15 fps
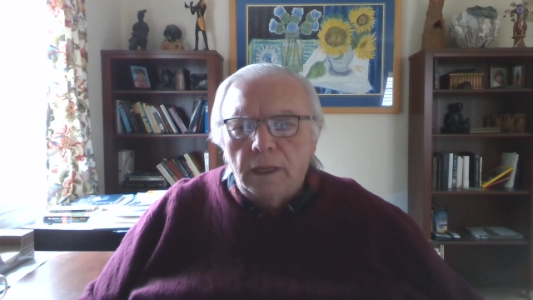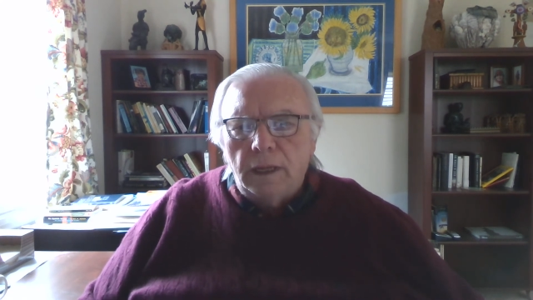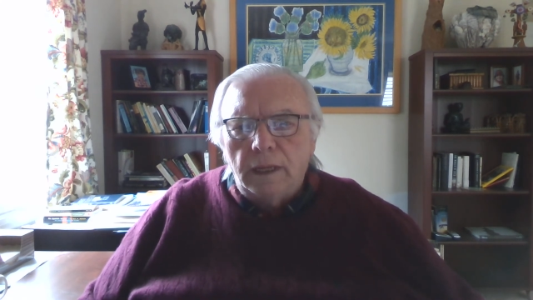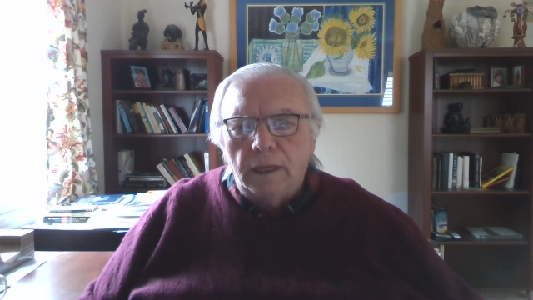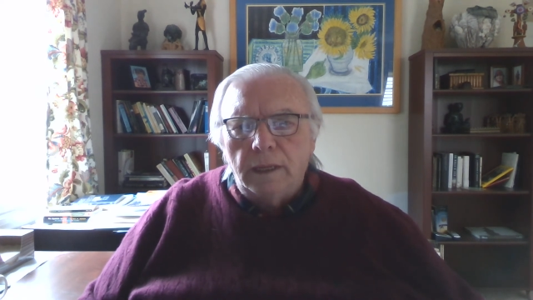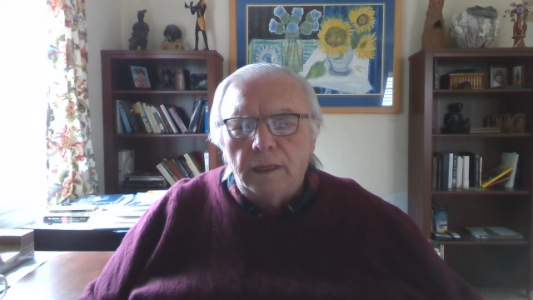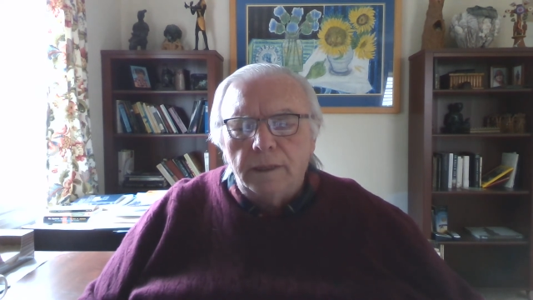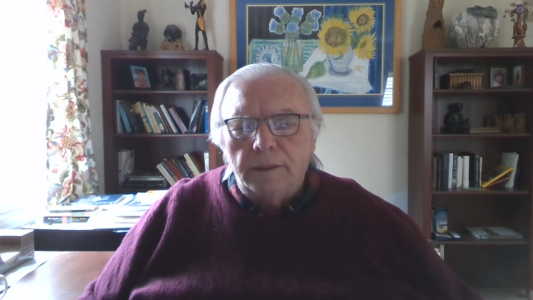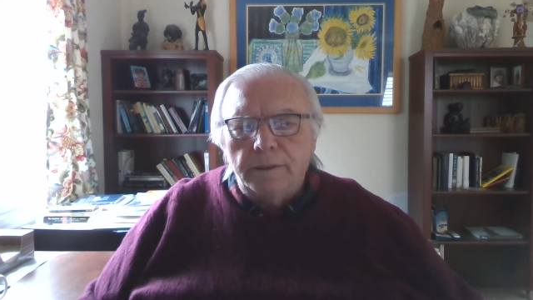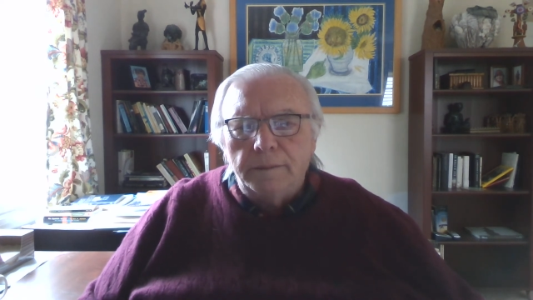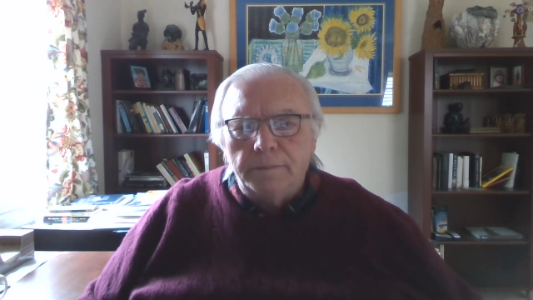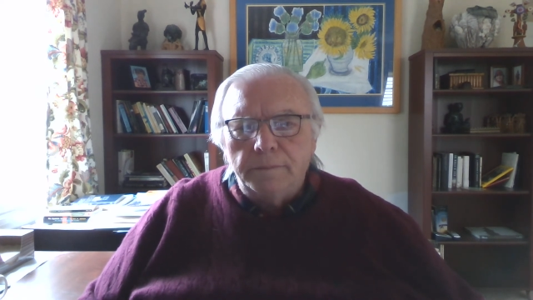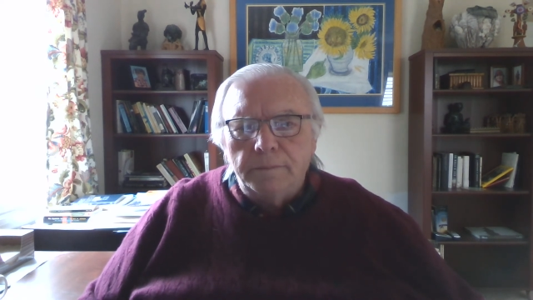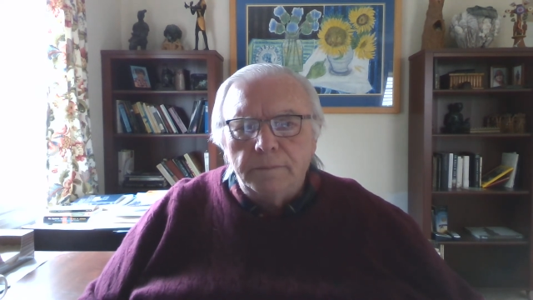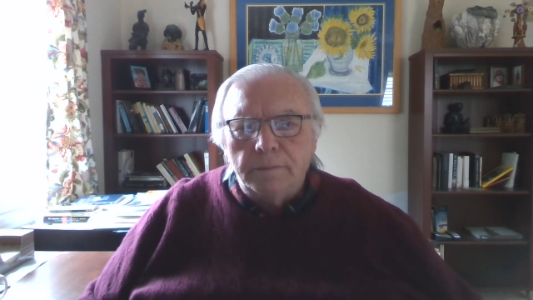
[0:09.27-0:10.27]
Uh,
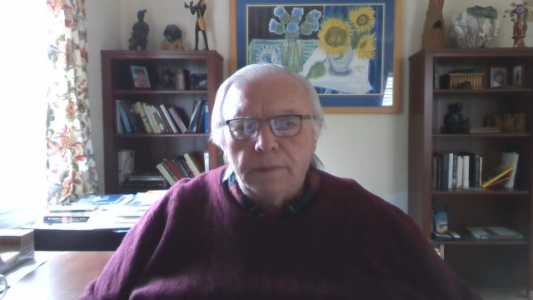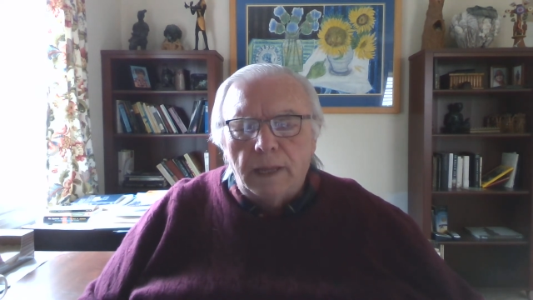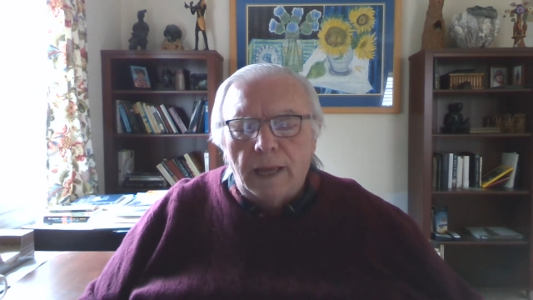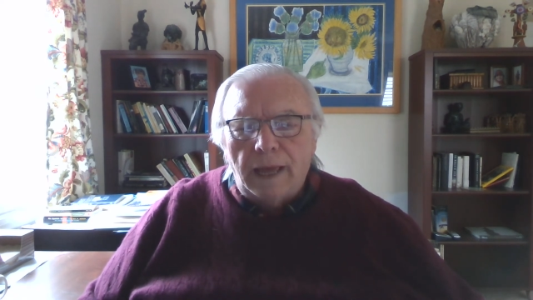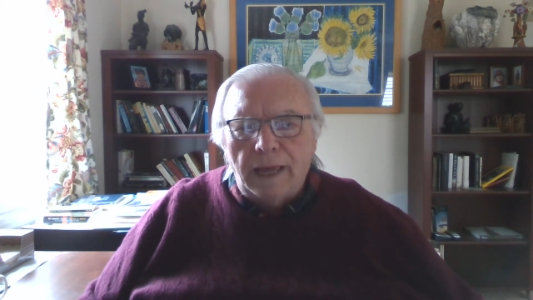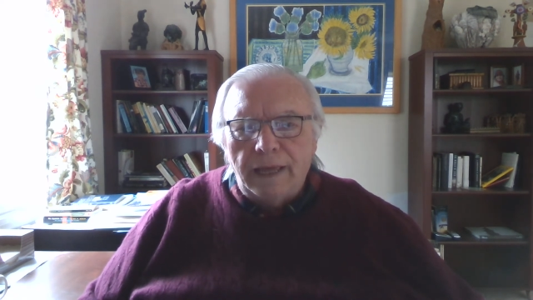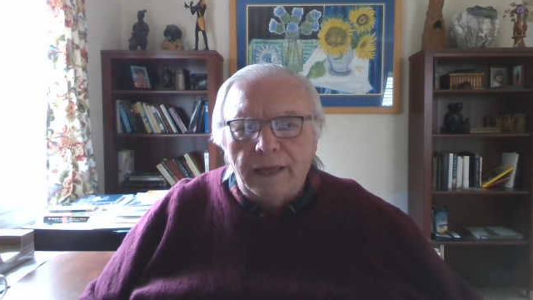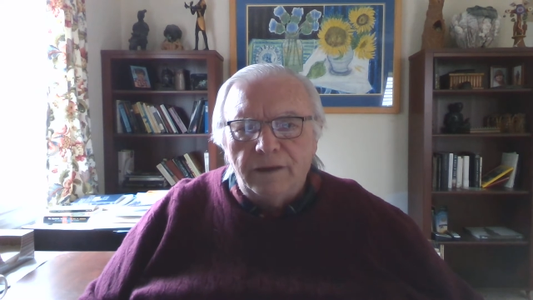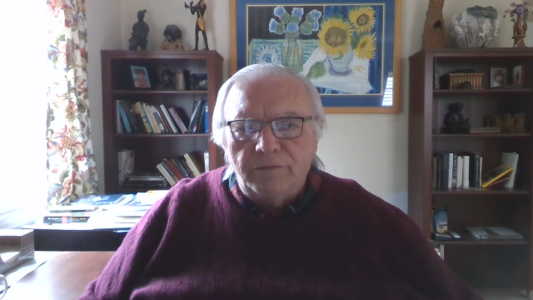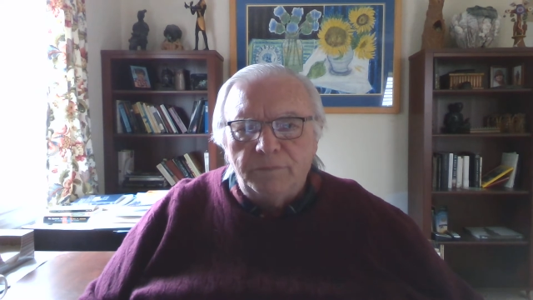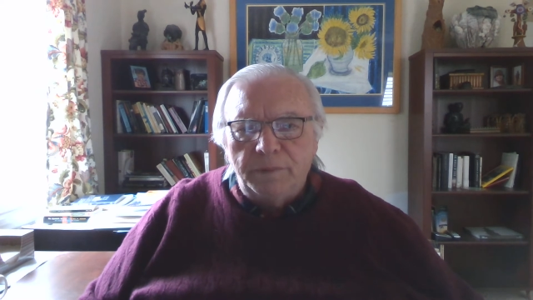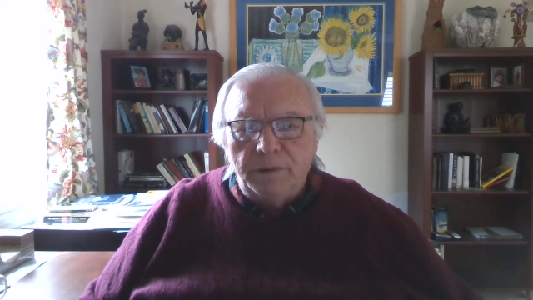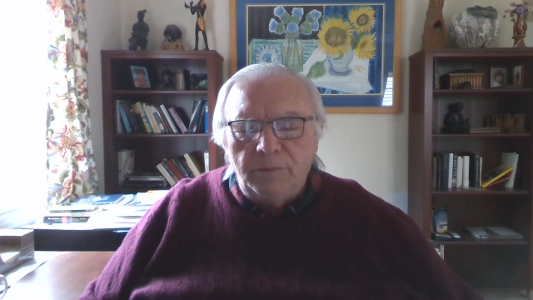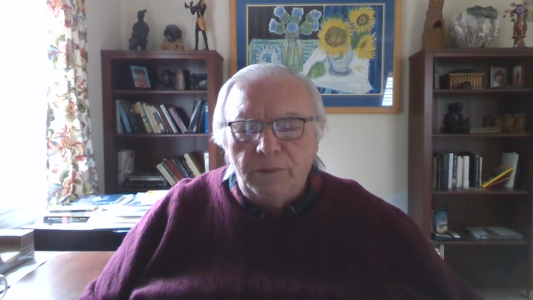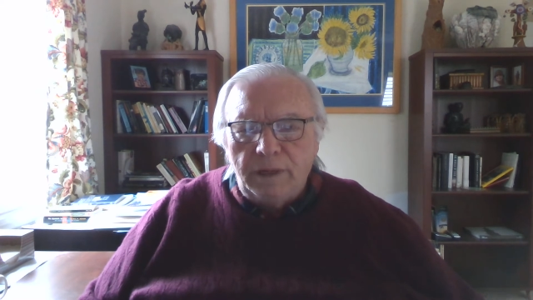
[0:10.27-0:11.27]
I have
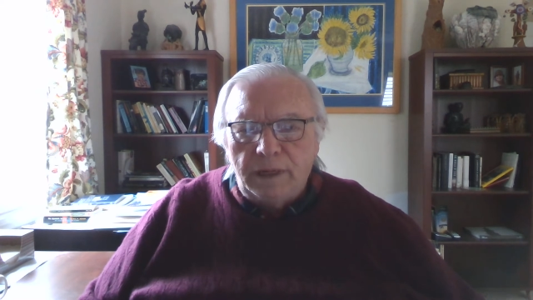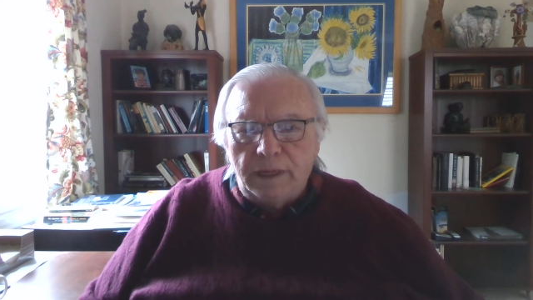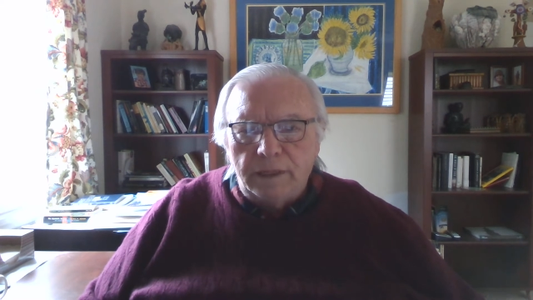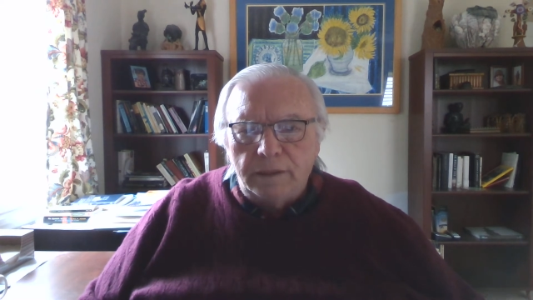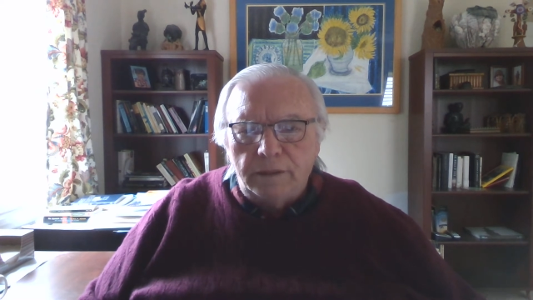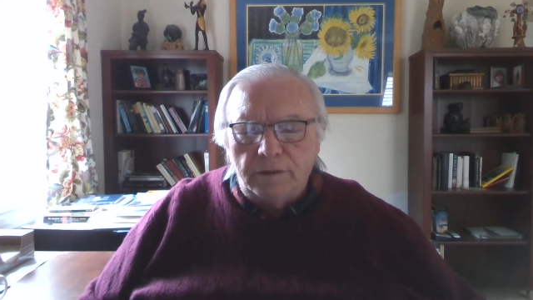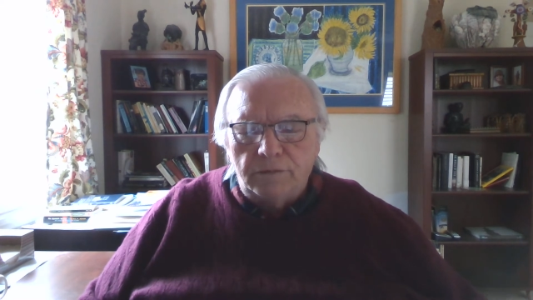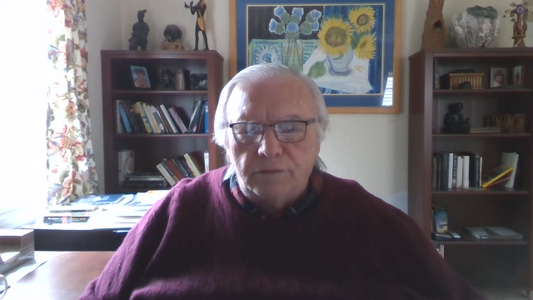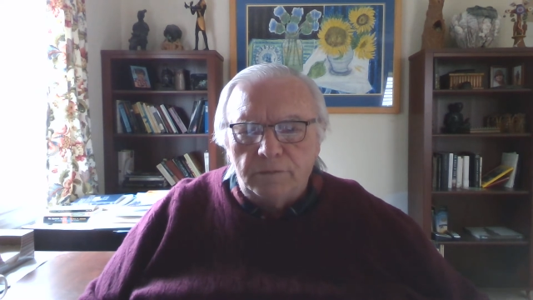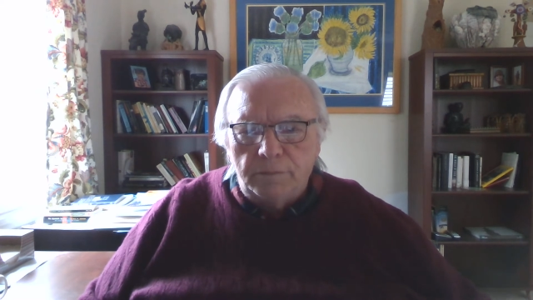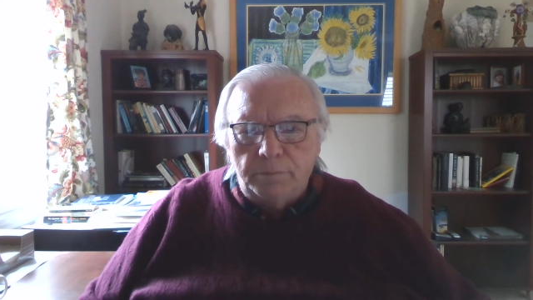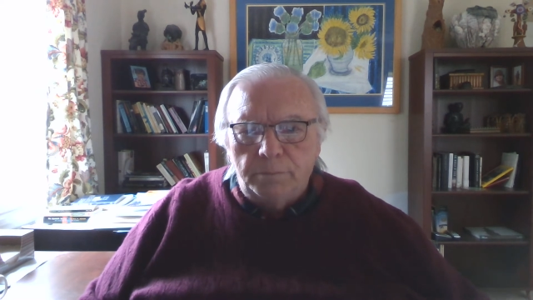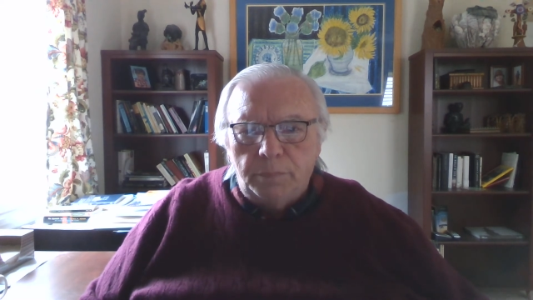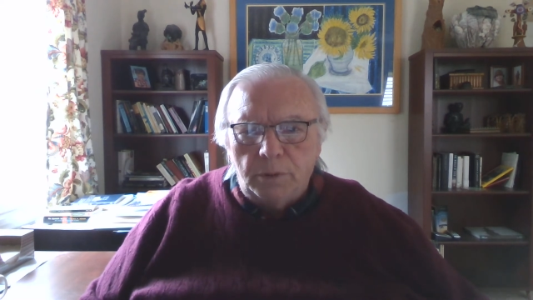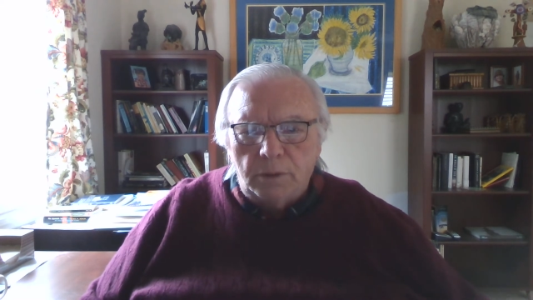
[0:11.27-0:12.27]
been reading this
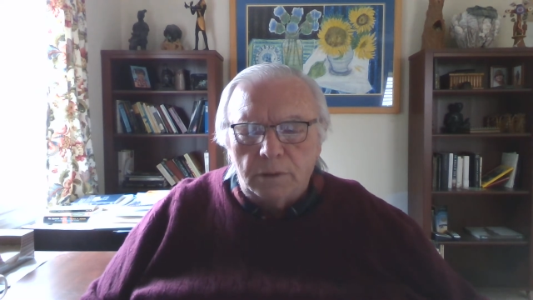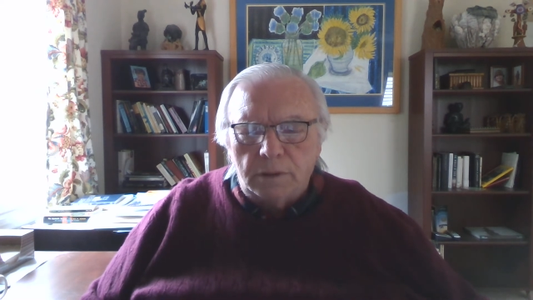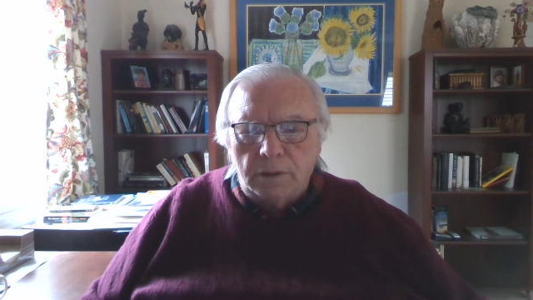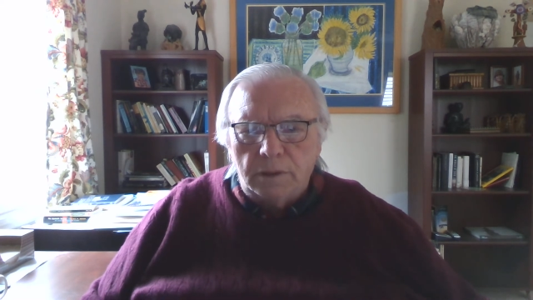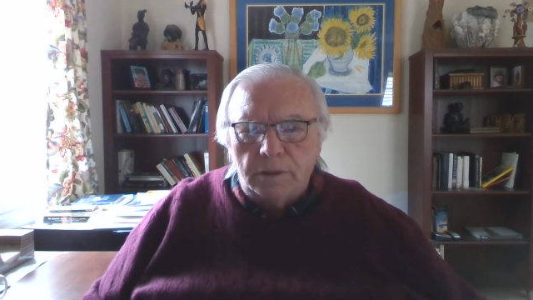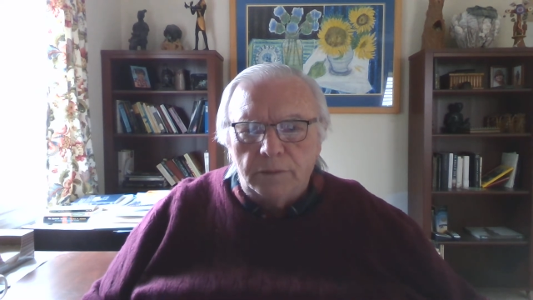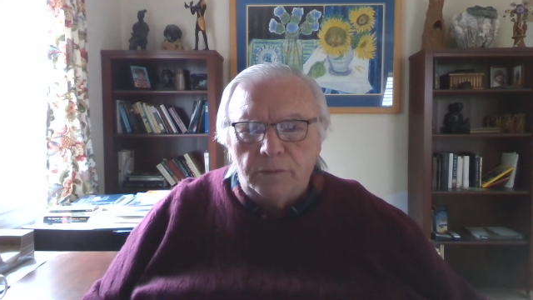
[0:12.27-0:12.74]
book,